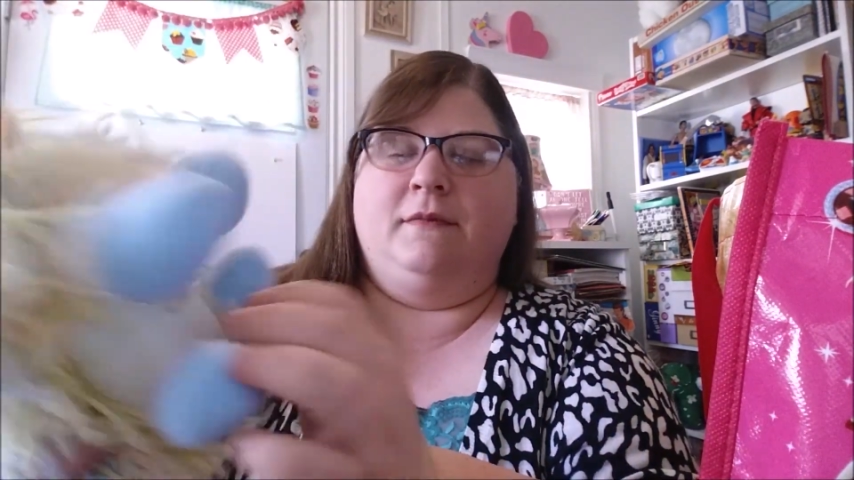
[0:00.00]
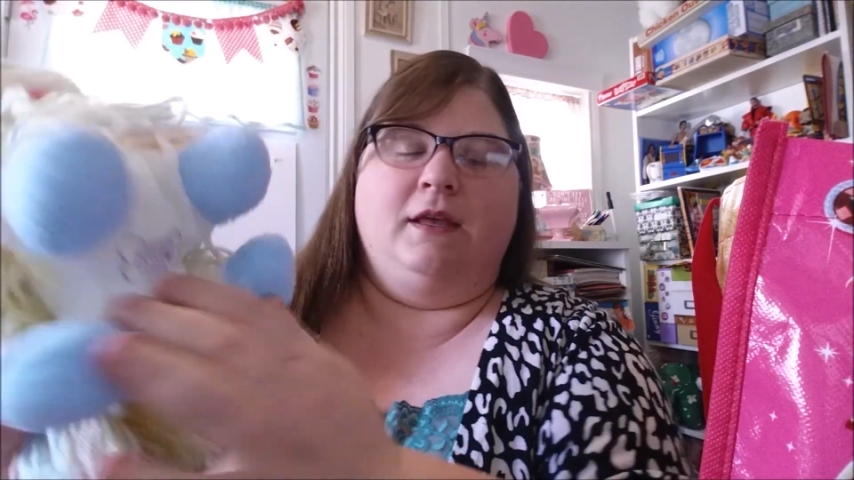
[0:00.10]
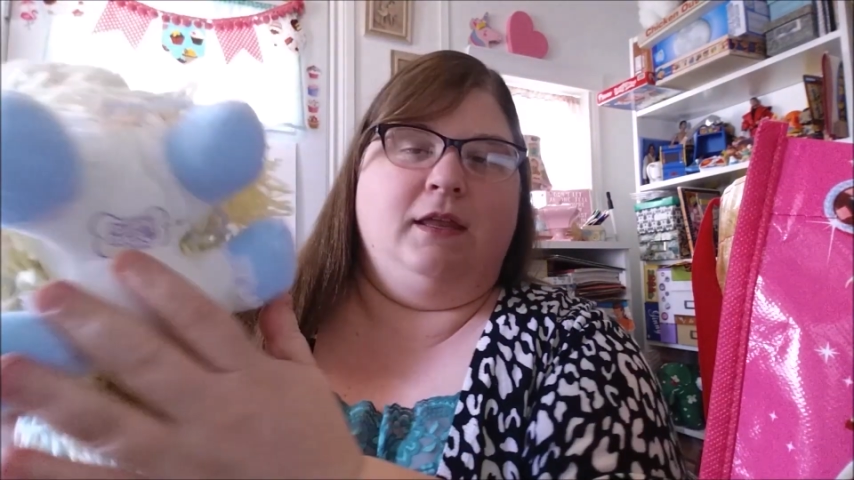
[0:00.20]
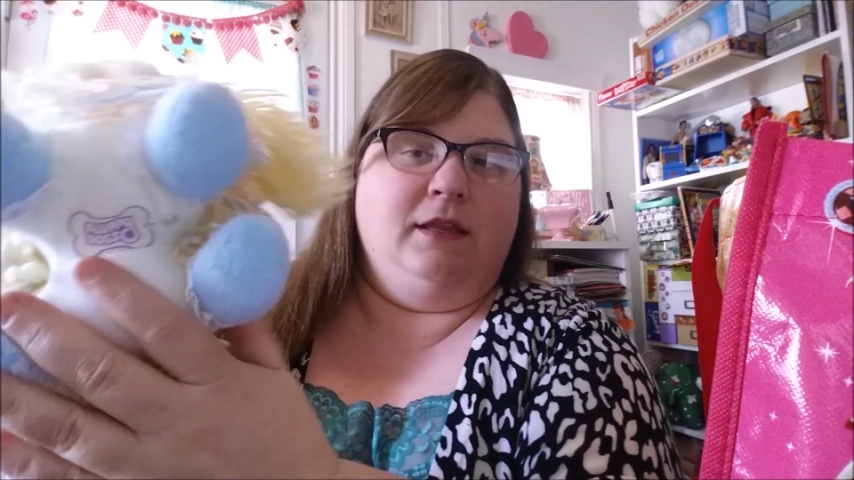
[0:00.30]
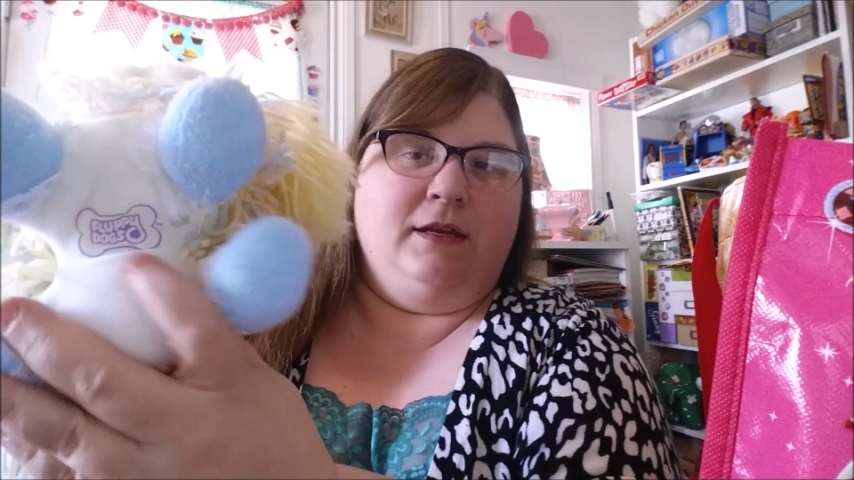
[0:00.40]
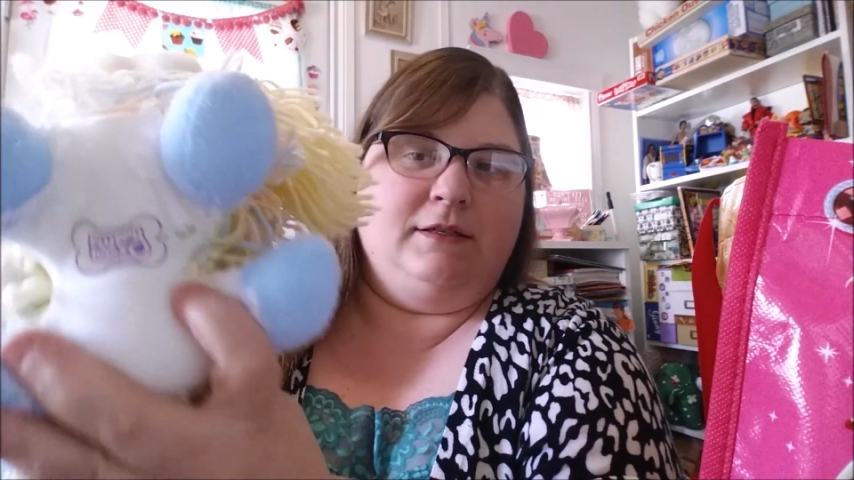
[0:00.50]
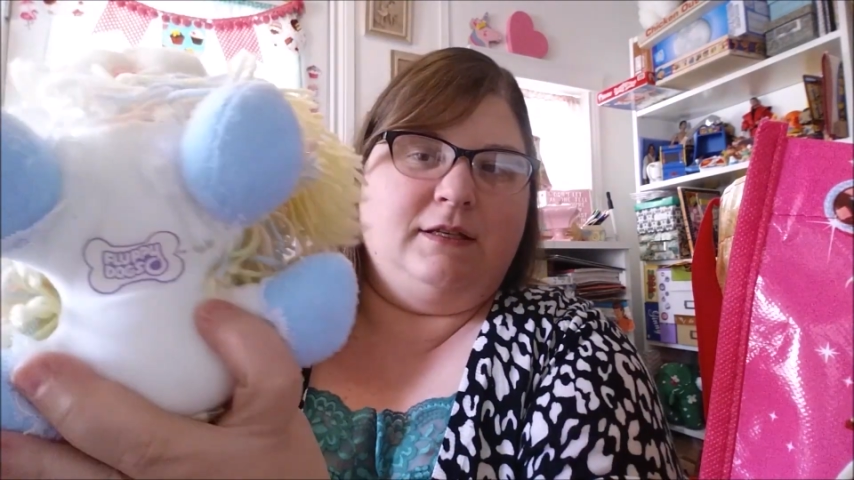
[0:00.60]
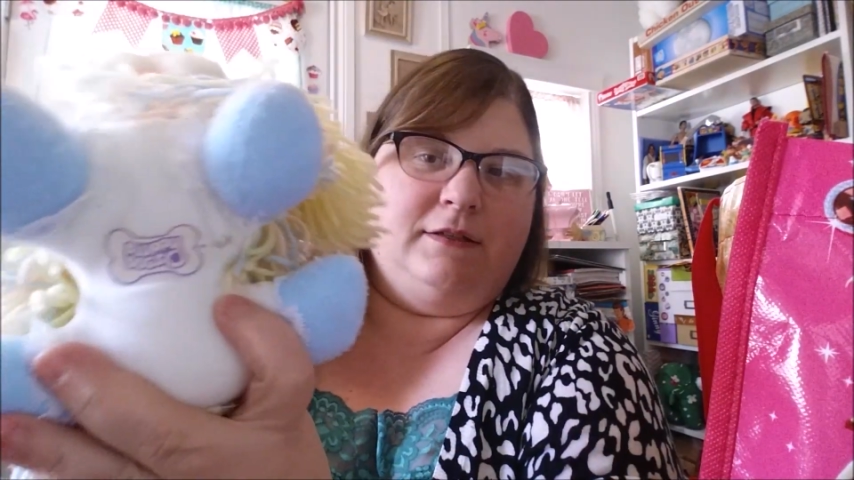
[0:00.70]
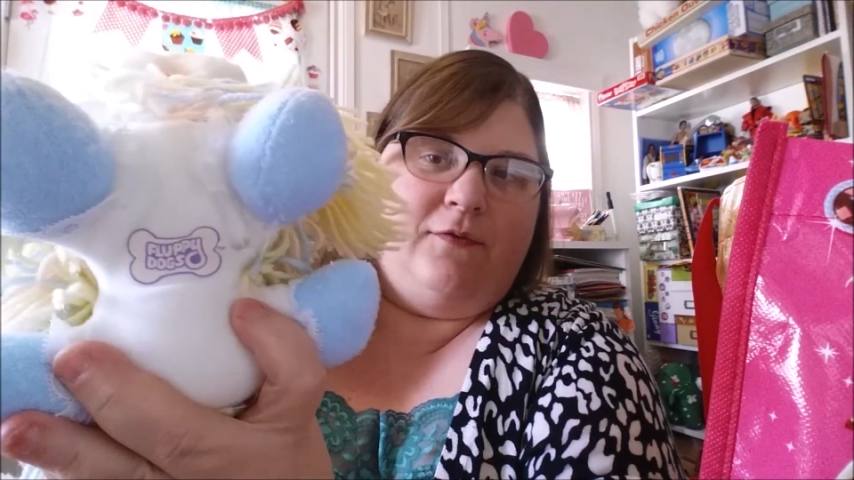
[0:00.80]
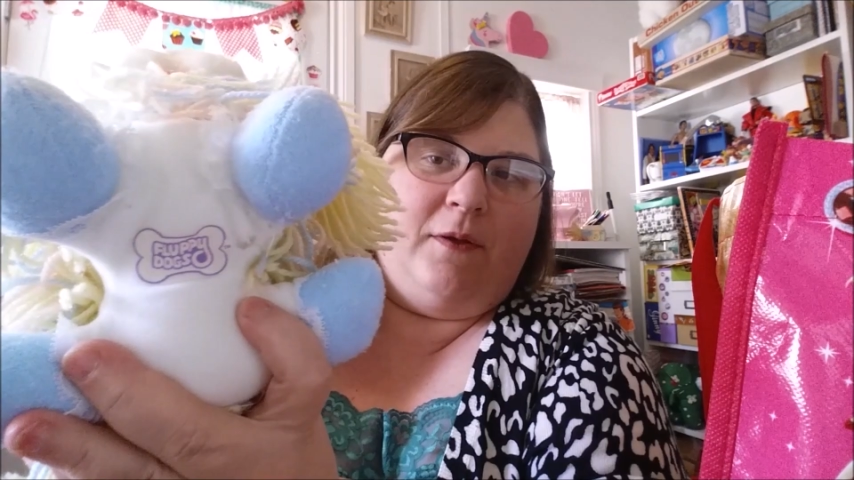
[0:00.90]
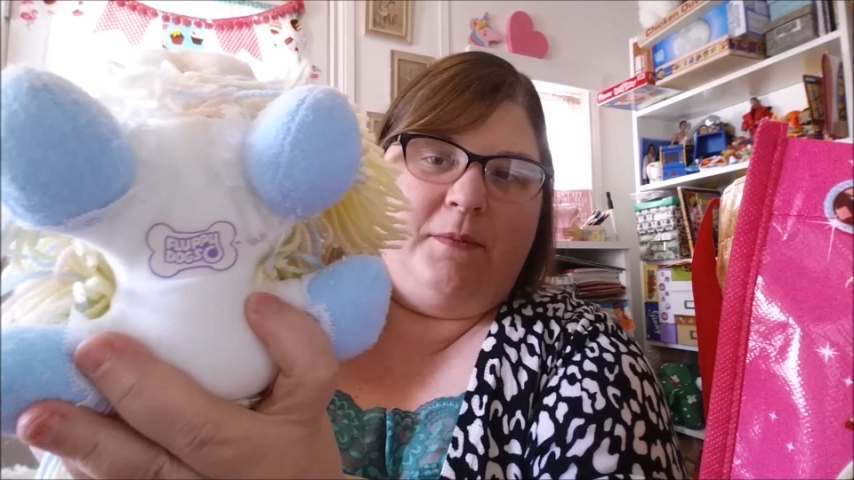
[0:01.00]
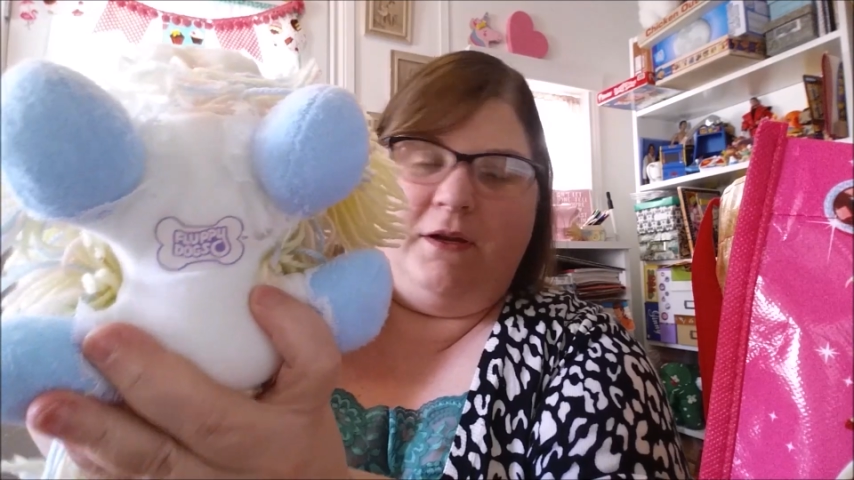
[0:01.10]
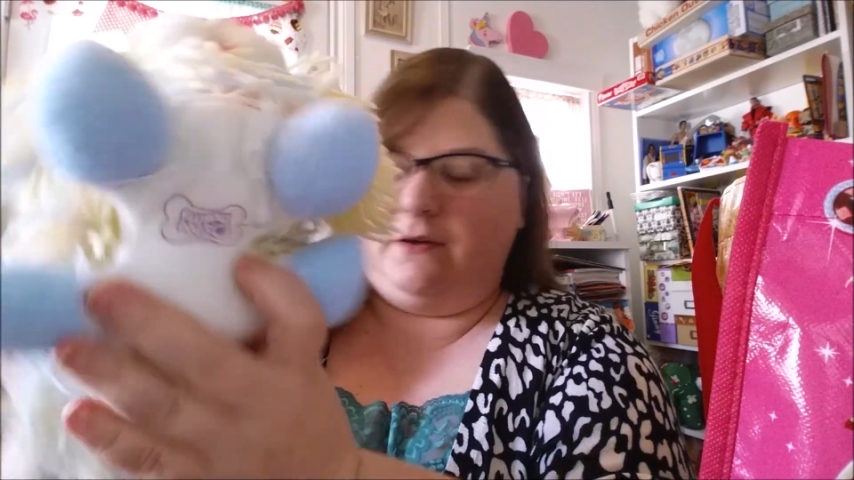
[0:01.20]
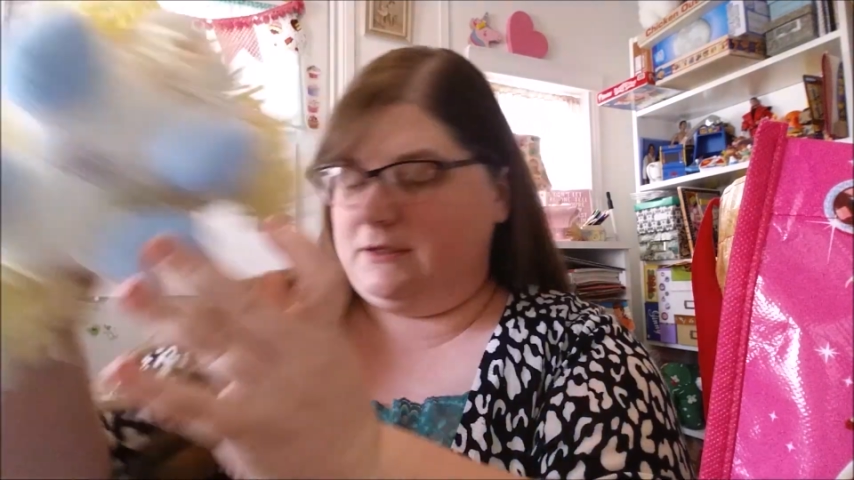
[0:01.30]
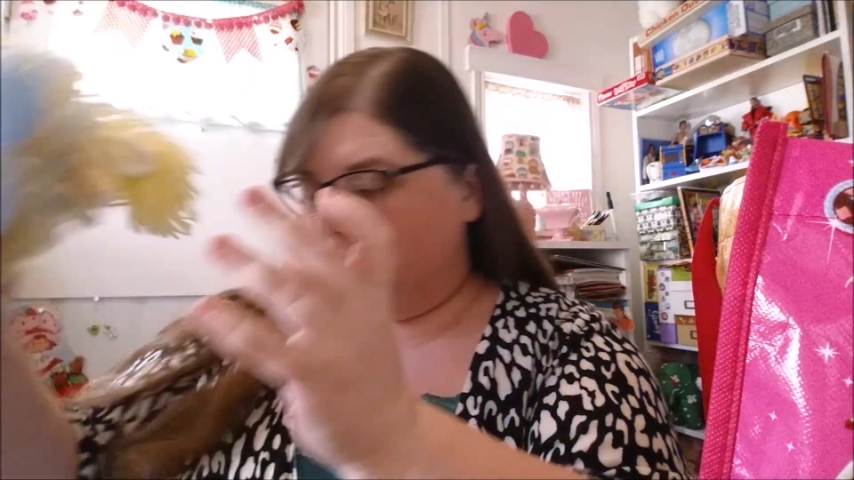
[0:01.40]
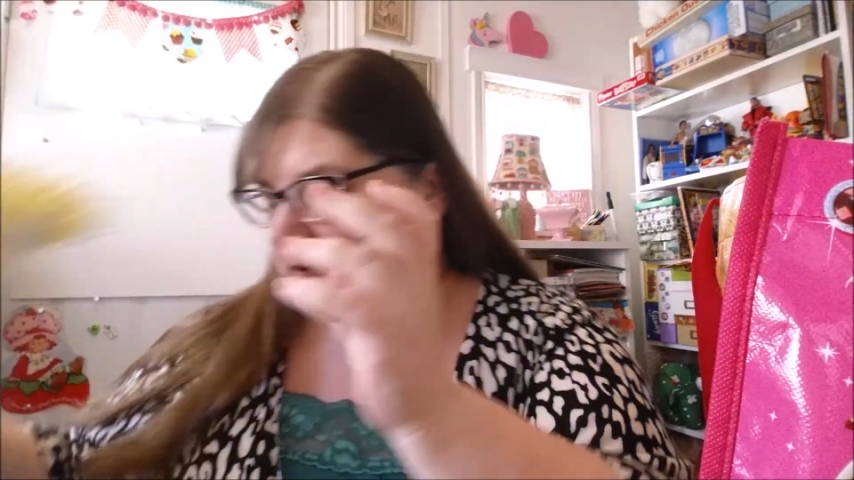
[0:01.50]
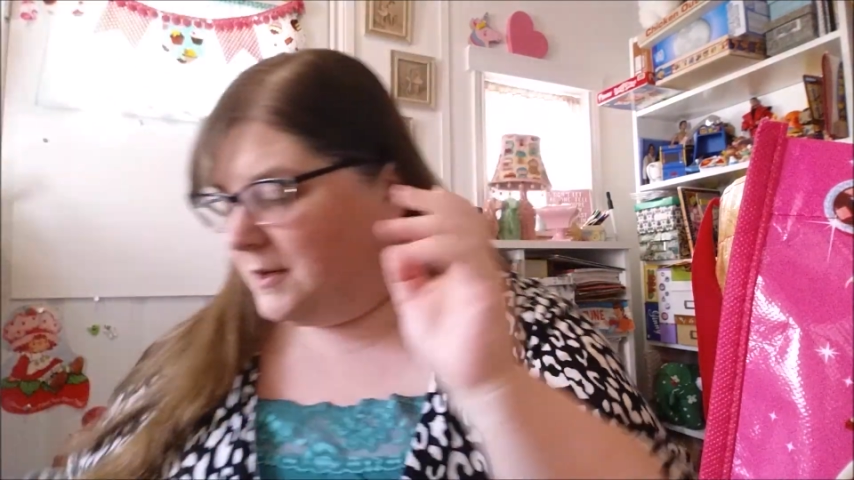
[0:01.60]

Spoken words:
and then it says floppy dogs on